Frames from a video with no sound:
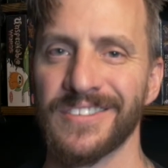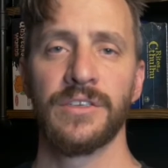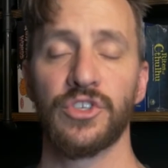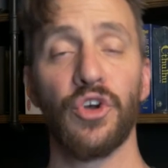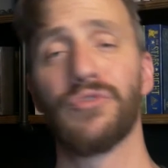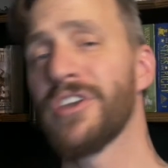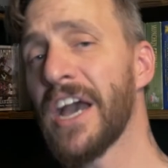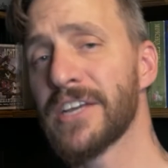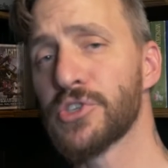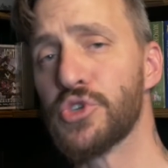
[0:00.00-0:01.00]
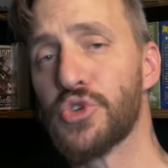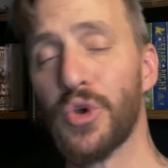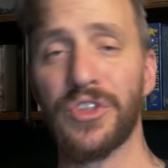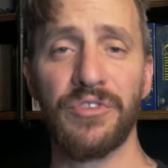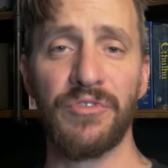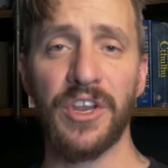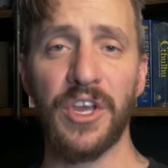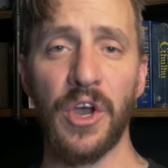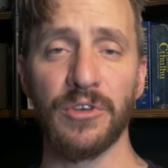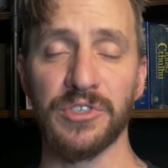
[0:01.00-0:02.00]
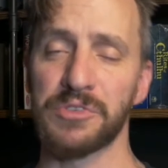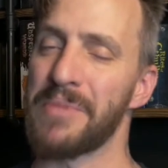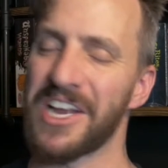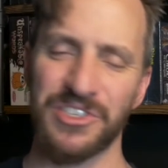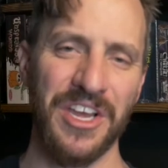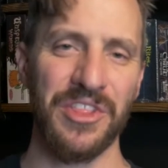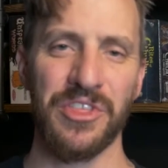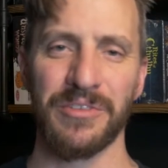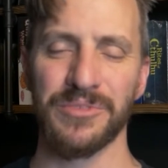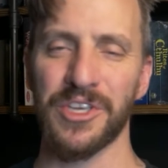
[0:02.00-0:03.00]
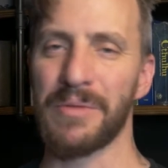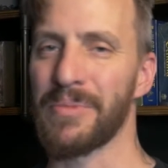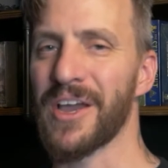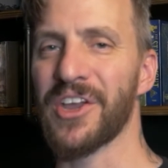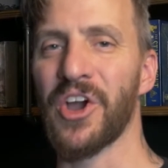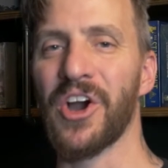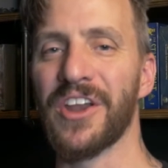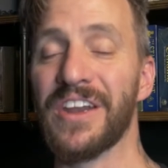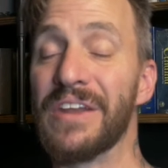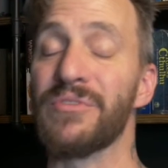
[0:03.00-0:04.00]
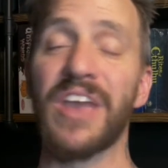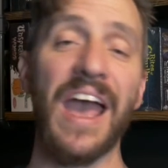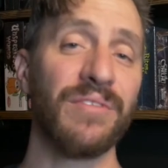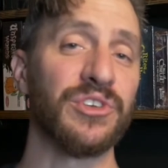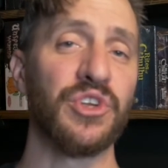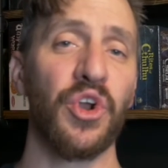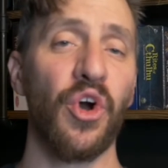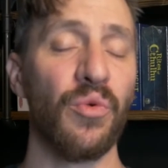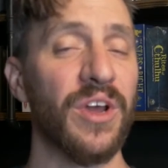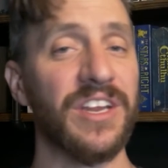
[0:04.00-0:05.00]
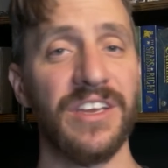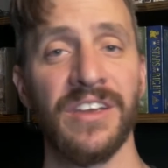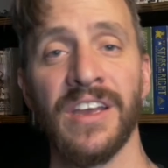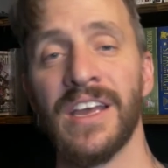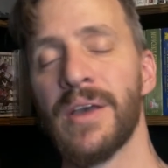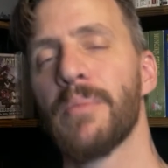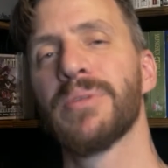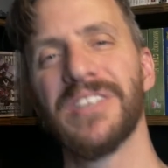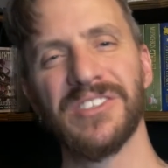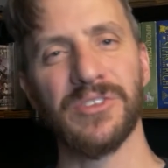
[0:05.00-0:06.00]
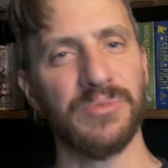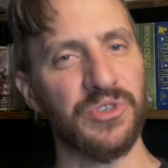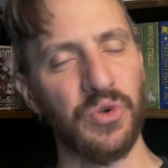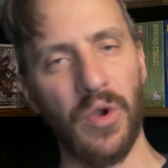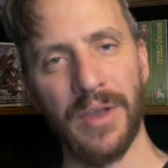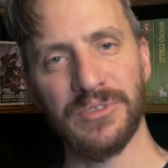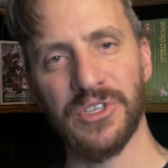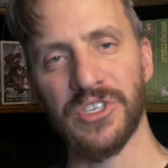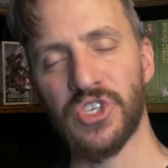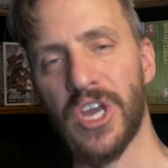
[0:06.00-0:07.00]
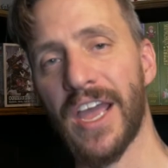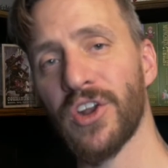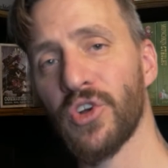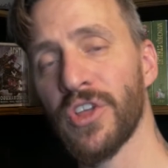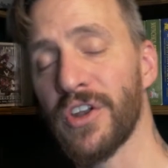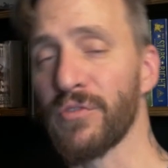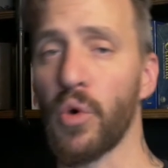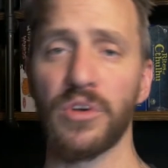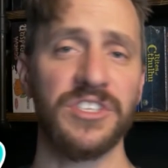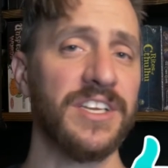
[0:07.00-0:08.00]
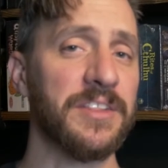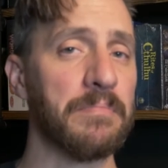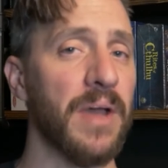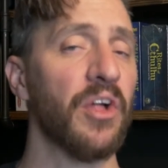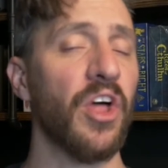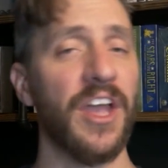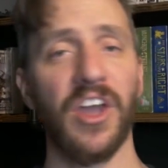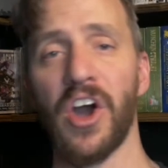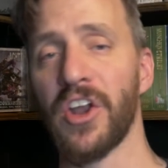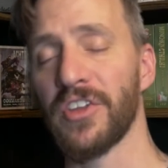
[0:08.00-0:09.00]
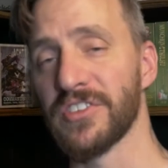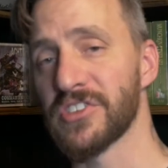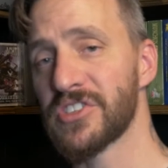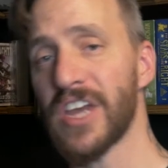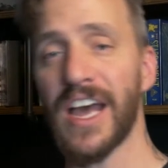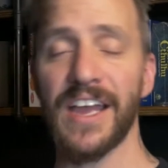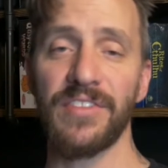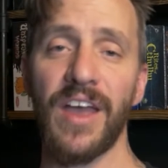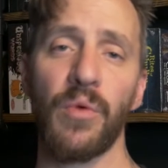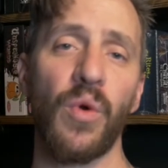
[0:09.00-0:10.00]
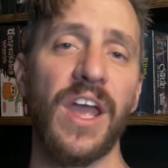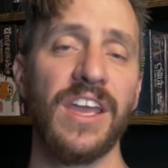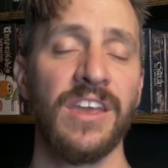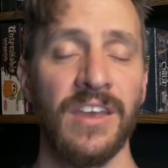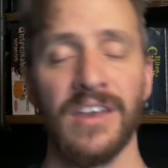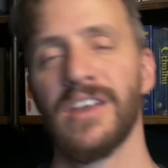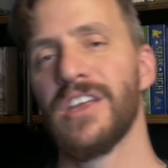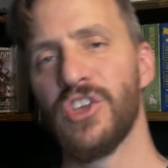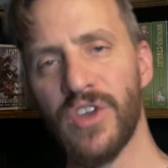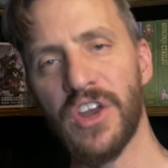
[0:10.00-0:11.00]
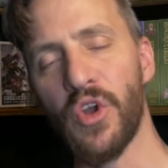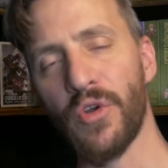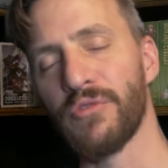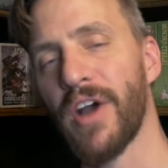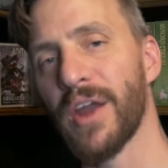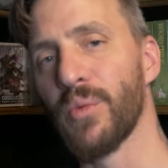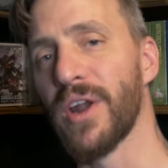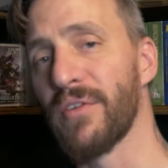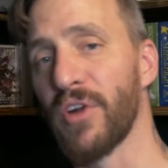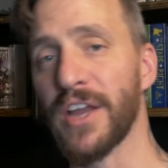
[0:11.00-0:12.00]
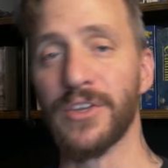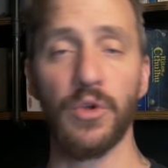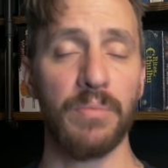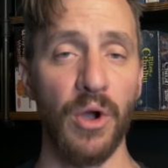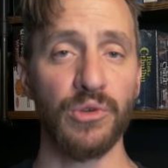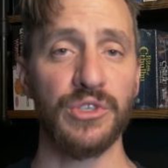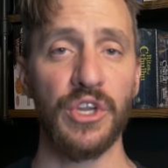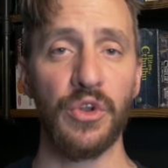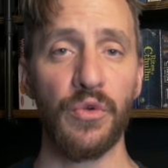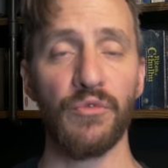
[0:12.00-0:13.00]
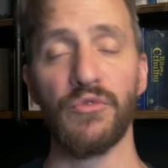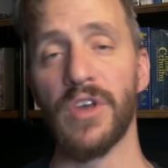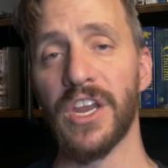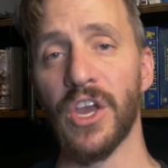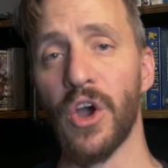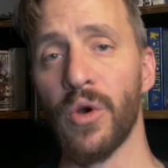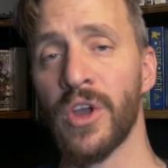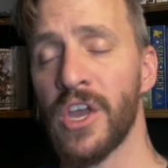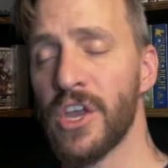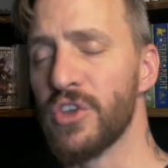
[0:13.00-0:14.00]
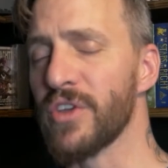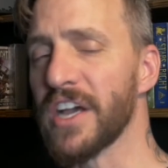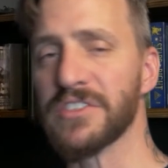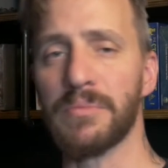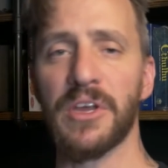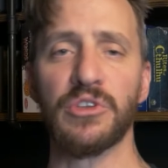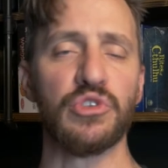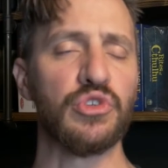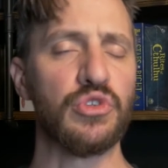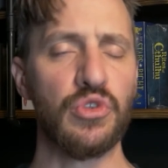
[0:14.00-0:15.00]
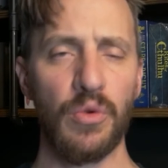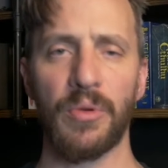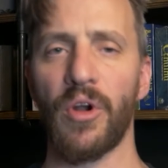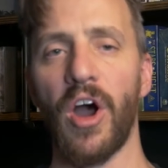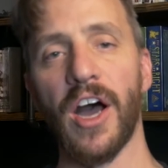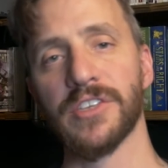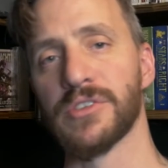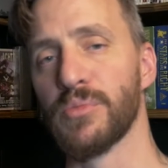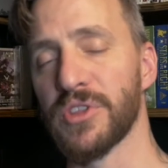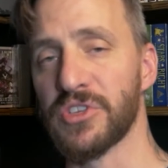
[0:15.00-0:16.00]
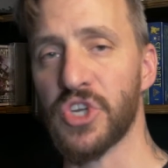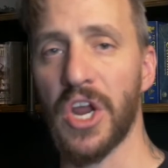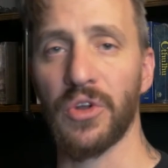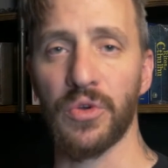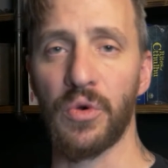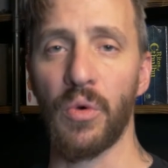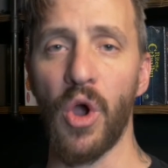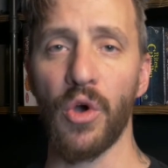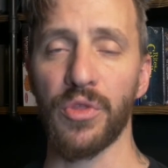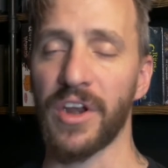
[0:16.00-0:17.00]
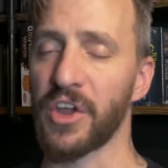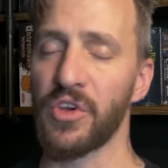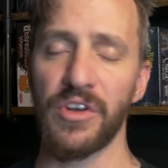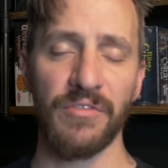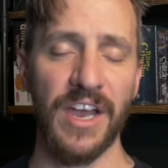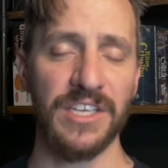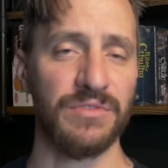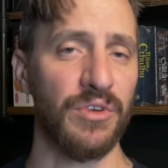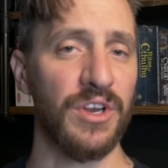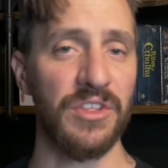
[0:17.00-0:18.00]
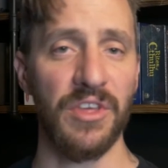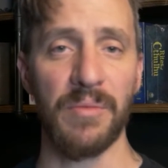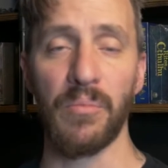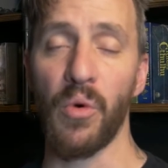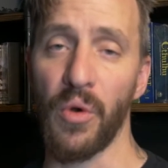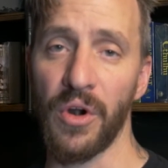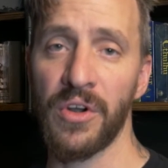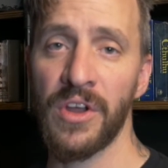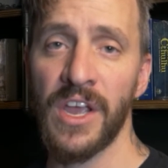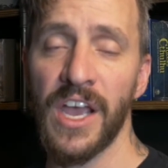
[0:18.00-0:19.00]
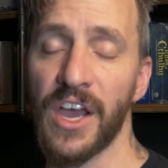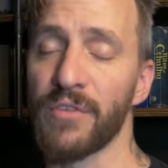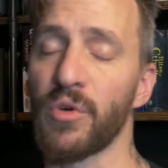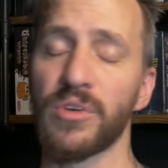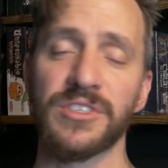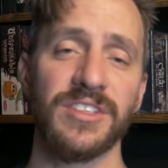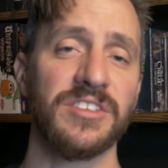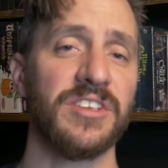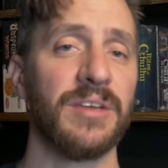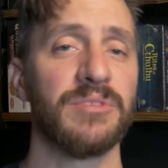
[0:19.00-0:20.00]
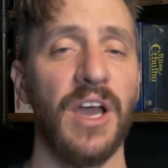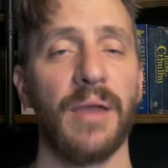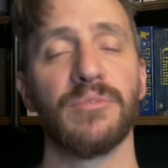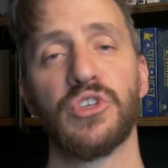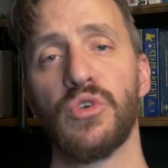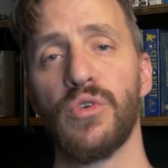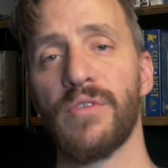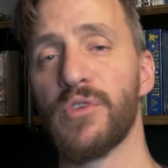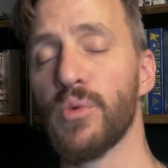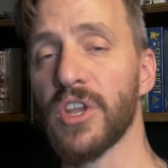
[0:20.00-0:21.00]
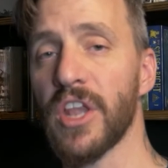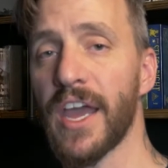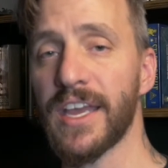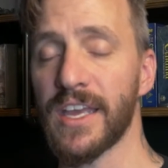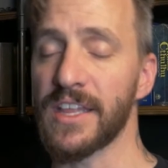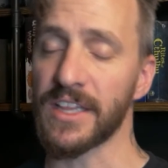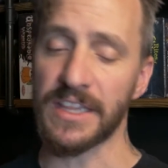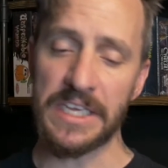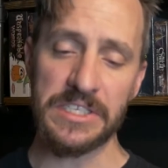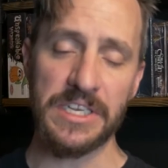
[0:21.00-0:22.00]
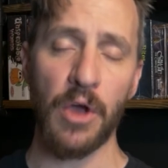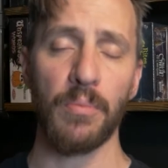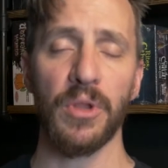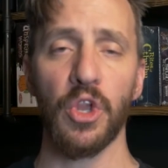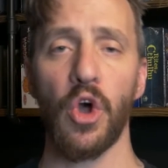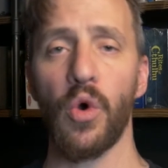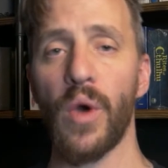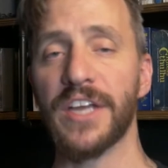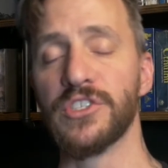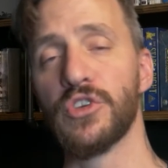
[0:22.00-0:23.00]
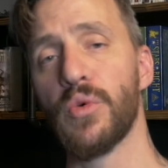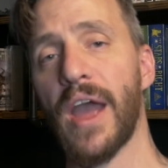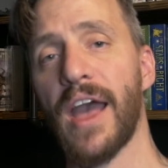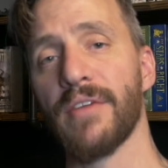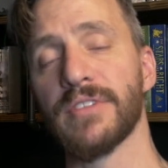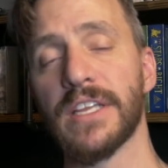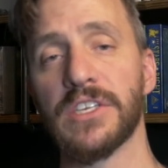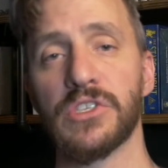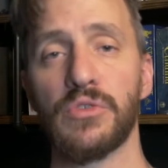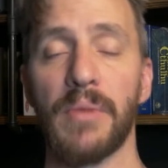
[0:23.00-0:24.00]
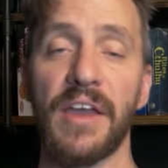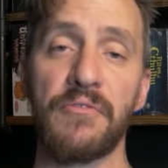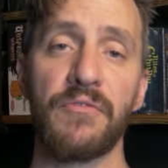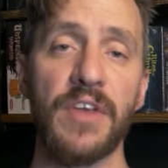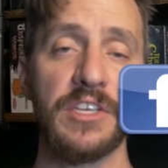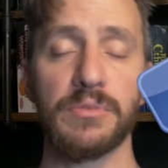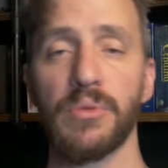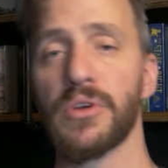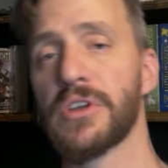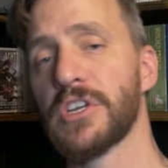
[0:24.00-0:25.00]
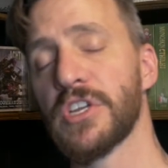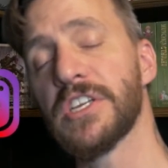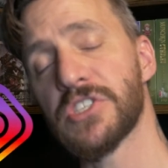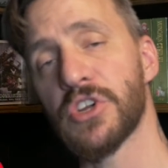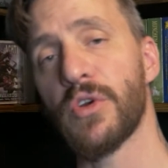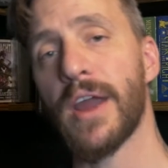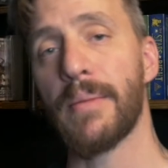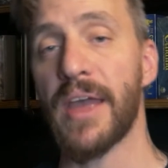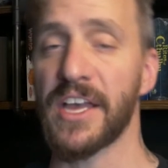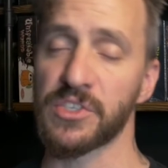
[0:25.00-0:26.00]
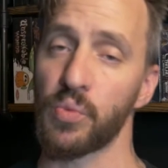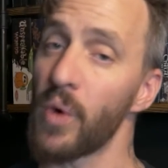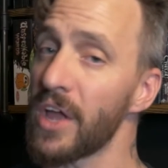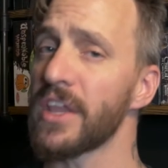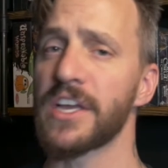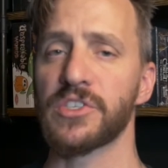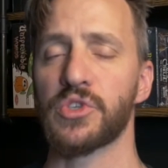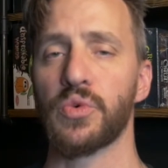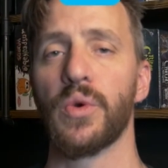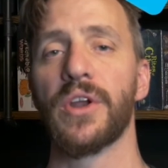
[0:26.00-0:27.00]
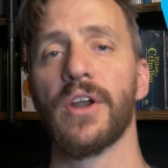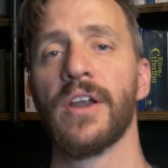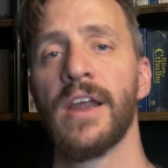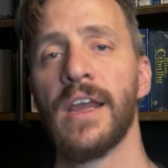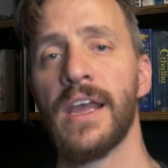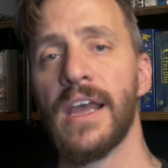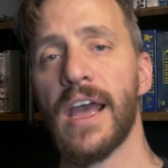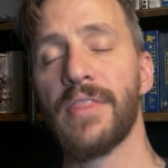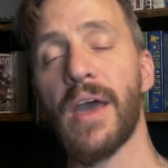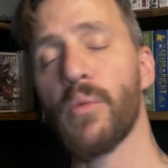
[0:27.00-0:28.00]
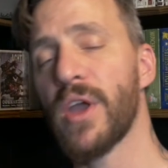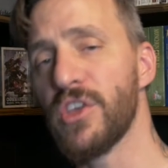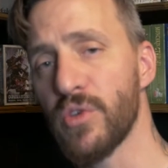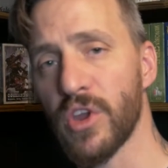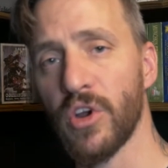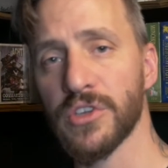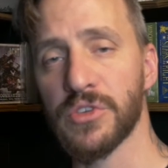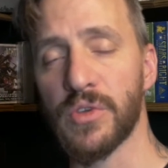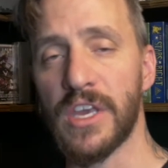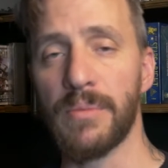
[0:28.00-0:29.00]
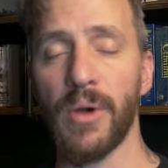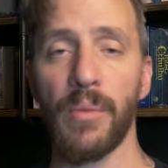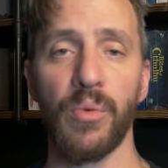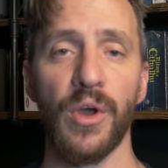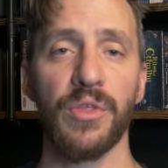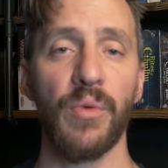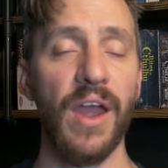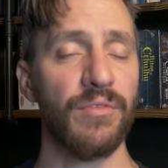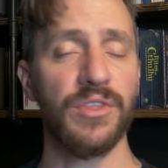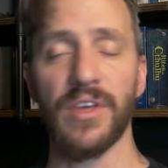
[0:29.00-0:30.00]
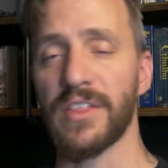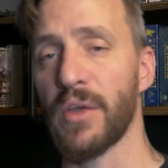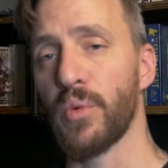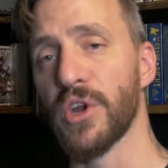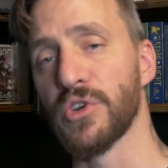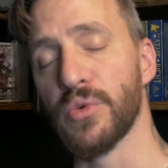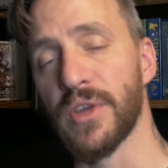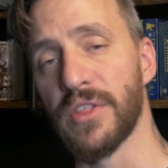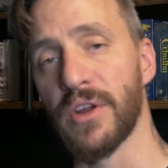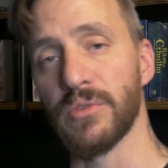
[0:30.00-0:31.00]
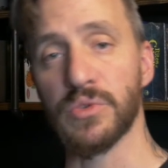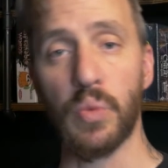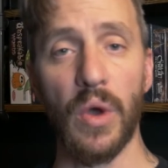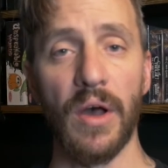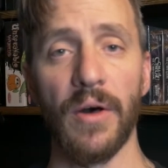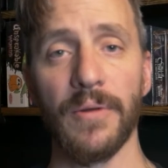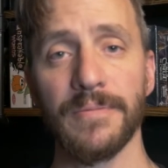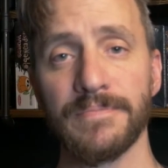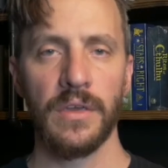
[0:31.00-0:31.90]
So if you guys enjoyed the video, smash that thumbs up icon, and if you haven't done already, please subscribe to the channel, and of course hit the bell icon on the side. That way you get notified whenever I do post a new video. You guys have been super awesome with the channel growth, and I couldn't have asked for anything more. And of course, at the same time, too, if you would like, in the links down below, I do have links to my Facebook, Instagram, as well as Twitter. And that way you can also keep up with everything that we are doing there as well.